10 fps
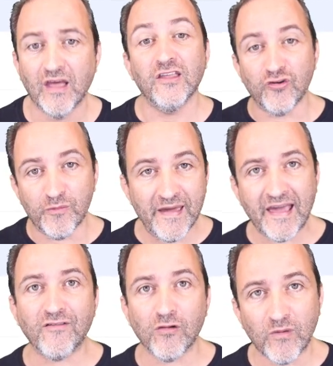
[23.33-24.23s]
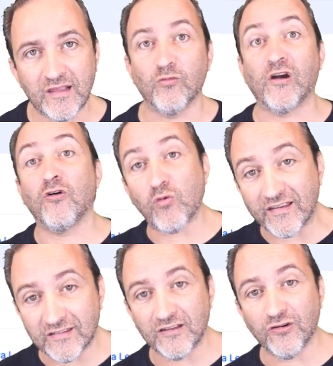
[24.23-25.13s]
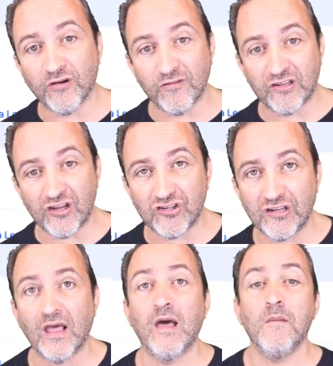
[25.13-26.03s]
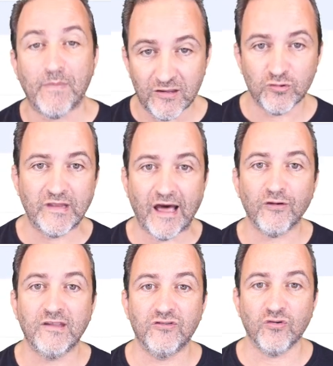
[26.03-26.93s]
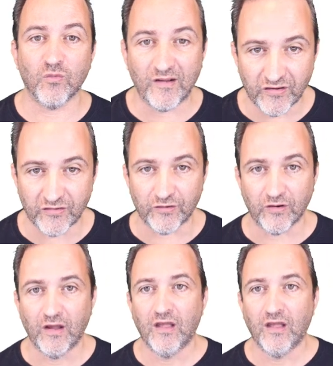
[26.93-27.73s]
You may have already requested your invitation, but you now need to register.